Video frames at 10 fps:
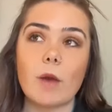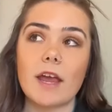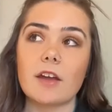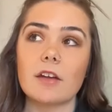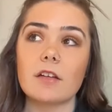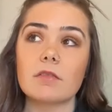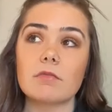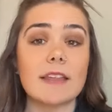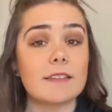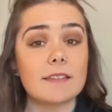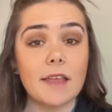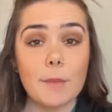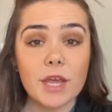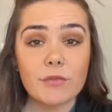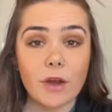where is this
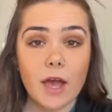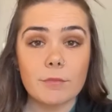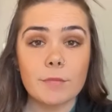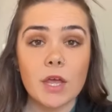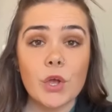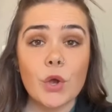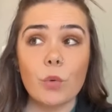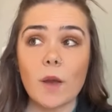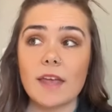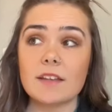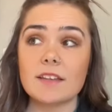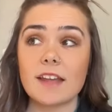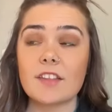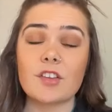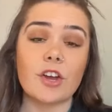coming from? When
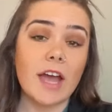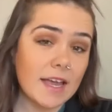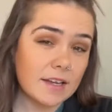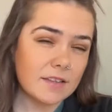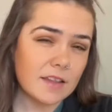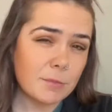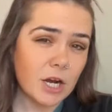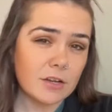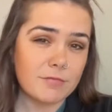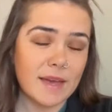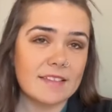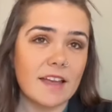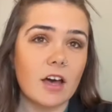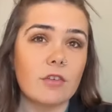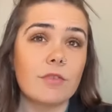did I start hiding this part of
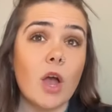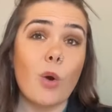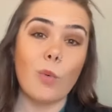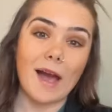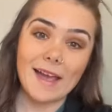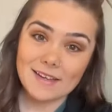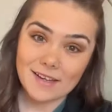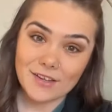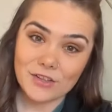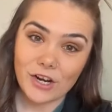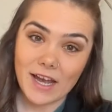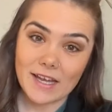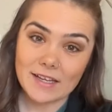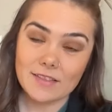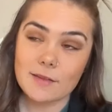myself? Why did I start
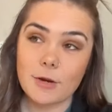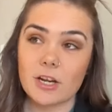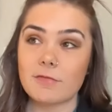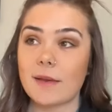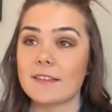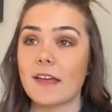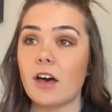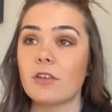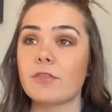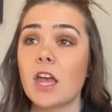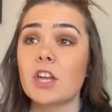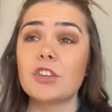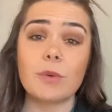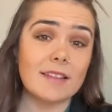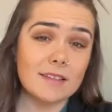hiding this part of myself?
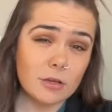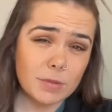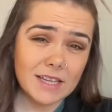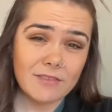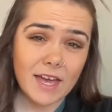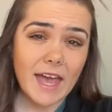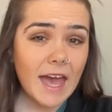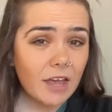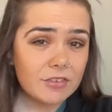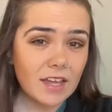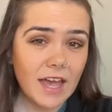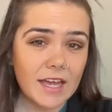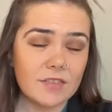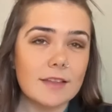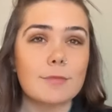Do I still believe I have to
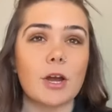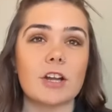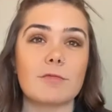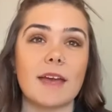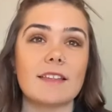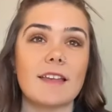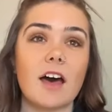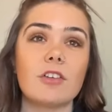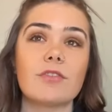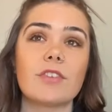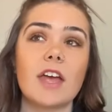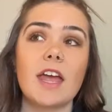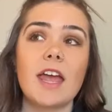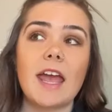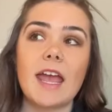hide this part of myself?
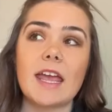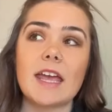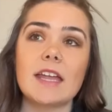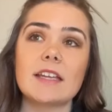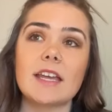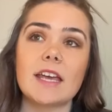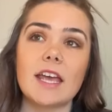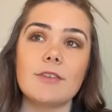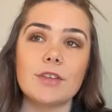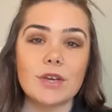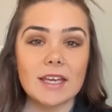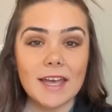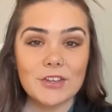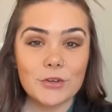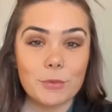And if you can
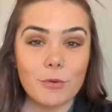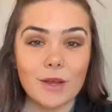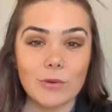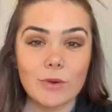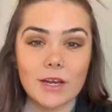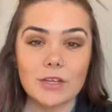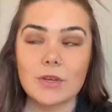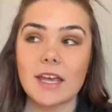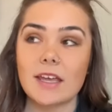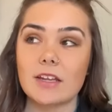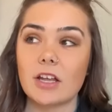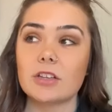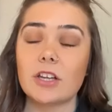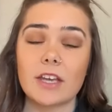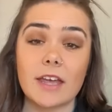get to a point where you can
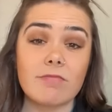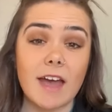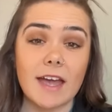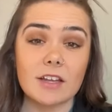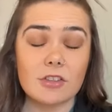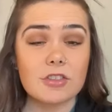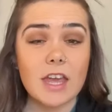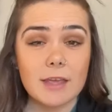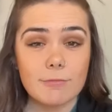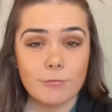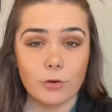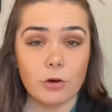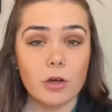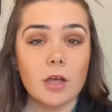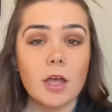look at that
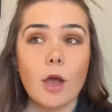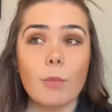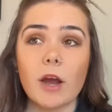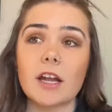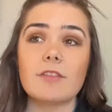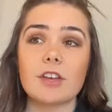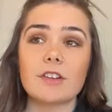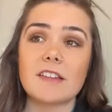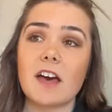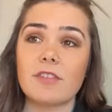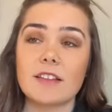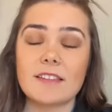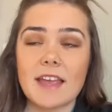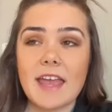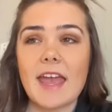shameful part of yourself
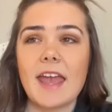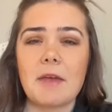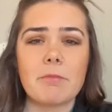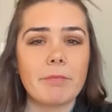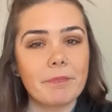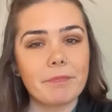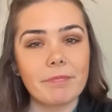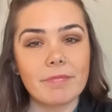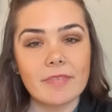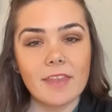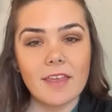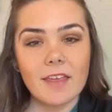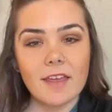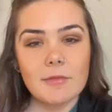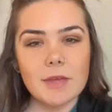and say, hey,
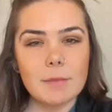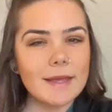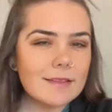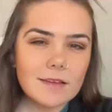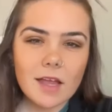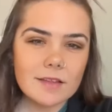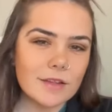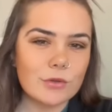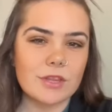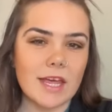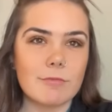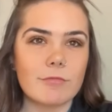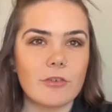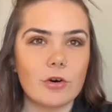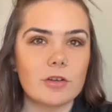maybe it's not so
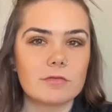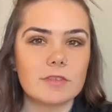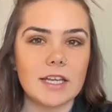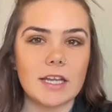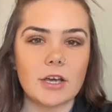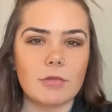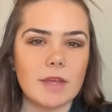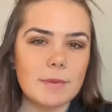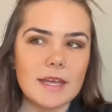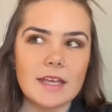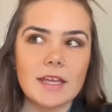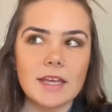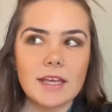shameful, maybe